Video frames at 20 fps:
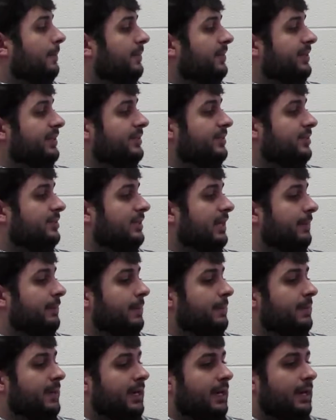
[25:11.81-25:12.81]
thesis
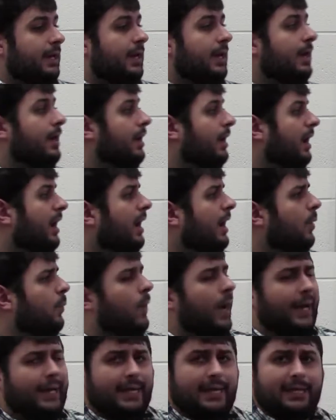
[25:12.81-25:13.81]
statement being
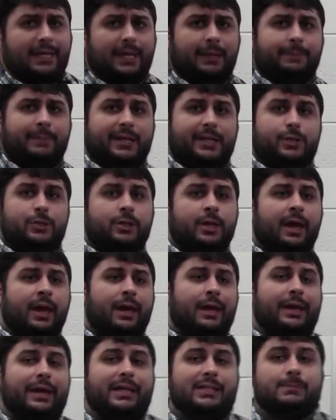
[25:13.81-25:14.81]
Waikiki Beach
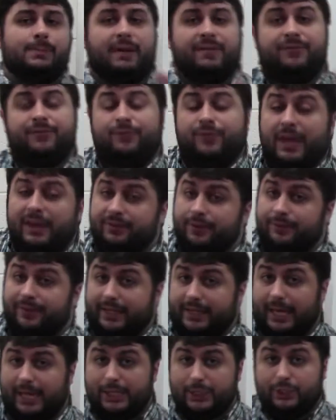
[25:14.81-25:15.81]
is my favorite
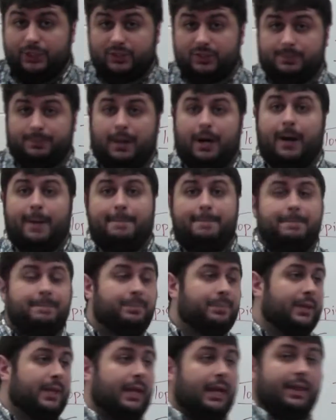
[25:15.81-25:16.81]
vacation spot,
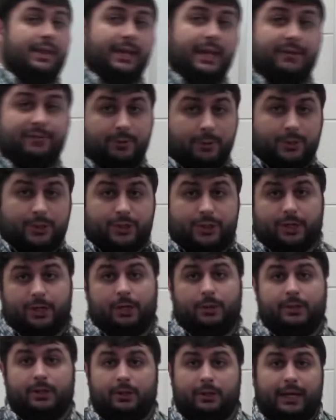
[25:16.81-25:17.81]
and I think everyone should
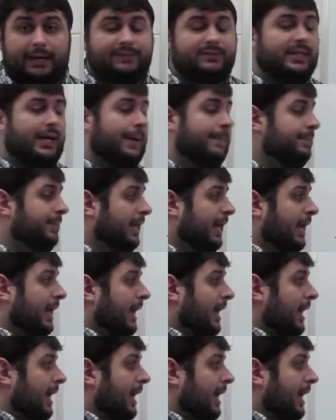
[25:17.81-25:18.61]
go in their lifetime.